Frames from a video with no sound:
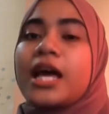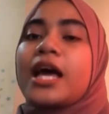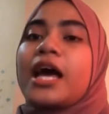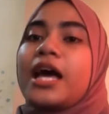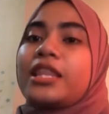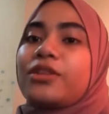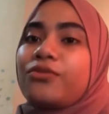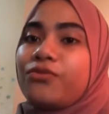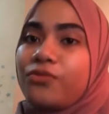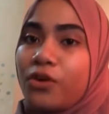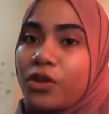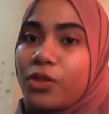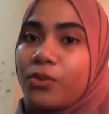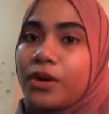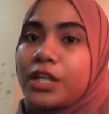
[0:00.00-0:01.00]
And the
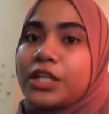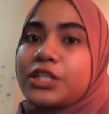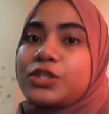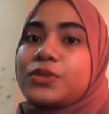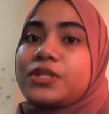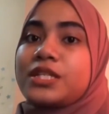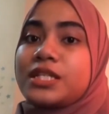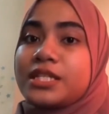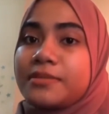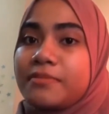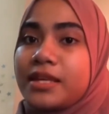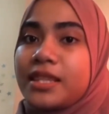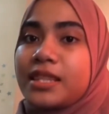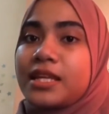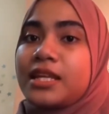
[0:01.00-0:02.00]
fourth one is to
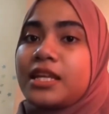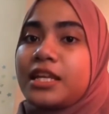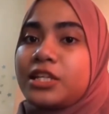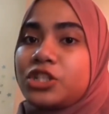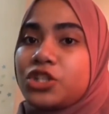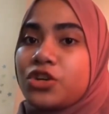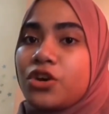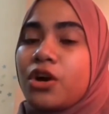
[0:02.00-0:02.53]
determine the nature